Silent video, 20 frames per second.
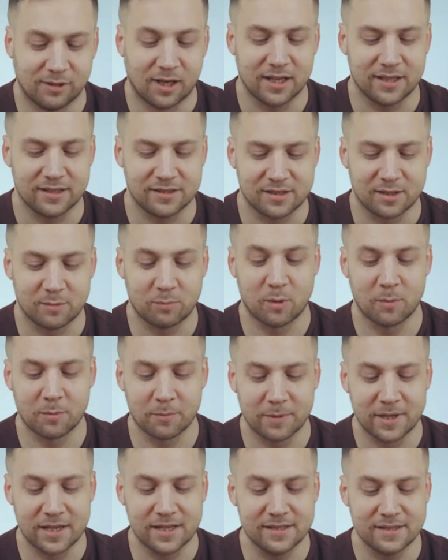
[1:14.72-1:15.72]
Right, so the
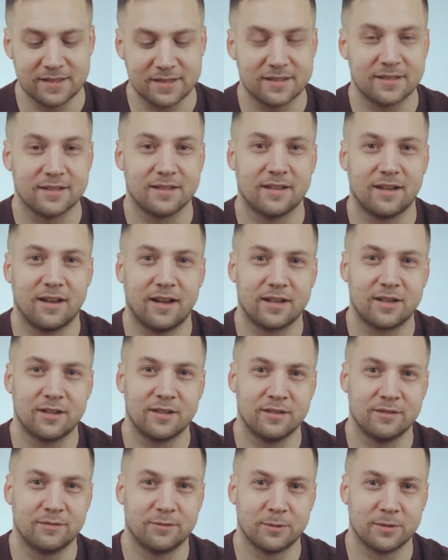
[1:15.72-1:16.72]
problem is I
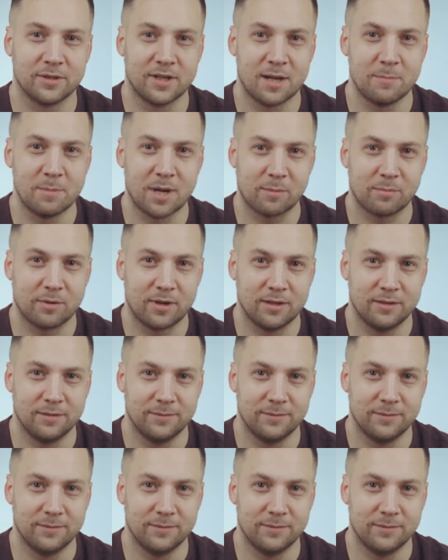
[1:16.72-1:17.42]
couldn't afford an iMac Pro.